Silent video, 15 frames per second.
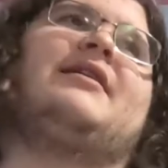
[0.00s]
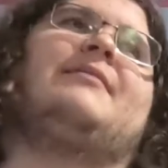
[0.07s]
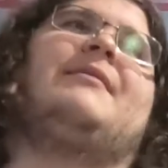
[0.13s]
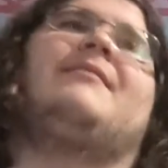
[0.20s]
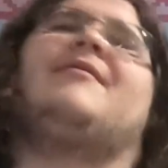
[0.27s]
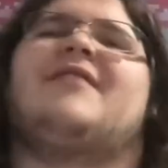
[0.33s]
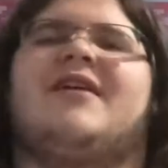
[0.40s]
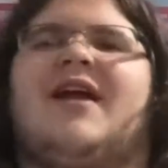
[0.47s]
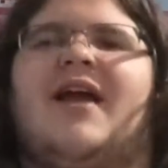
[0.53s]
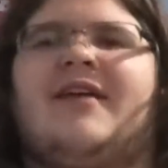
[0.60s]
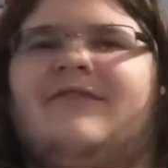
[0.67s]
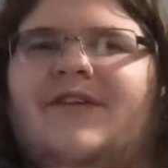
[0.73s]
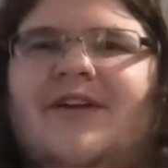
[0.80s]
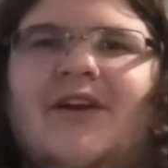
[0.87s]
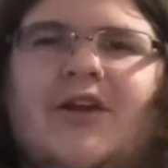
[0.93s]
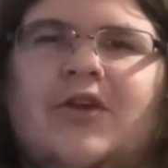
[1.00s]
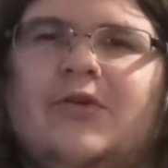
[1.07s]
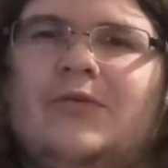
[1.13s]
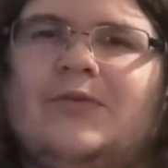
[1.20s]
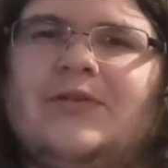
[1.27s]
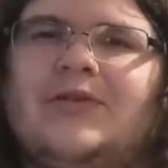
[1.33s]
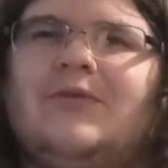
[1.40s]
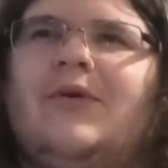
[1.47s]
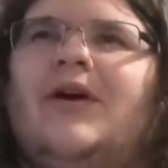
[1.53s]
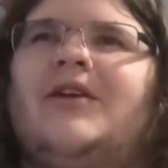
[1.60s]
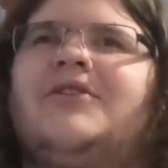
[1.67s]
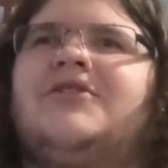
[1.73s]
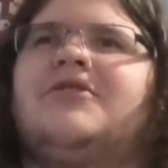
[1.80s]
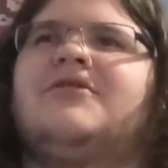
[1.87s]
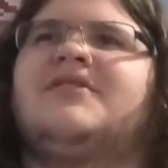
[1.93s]
Uh, maybe if I, I, can find a Goon
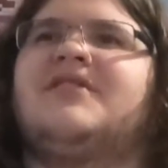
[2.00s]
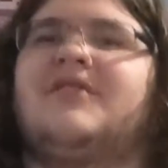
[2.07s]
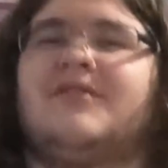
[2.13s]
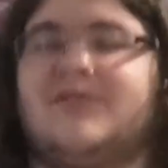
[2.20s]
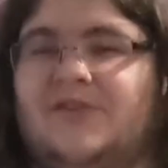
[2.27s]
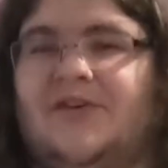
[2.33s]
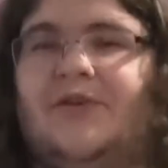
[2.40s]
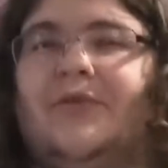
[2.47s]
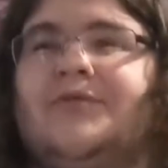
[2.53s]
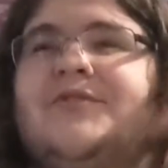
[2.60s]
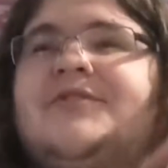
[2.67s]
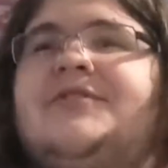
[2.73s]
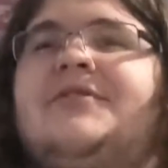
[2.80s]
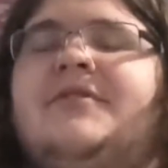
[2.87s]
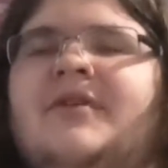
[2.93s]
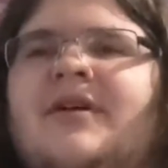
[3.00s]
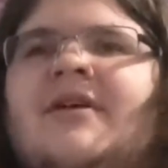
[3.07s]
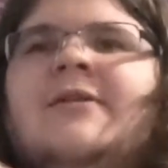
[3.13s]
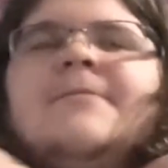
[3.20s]
Squad jersey, those look cool too.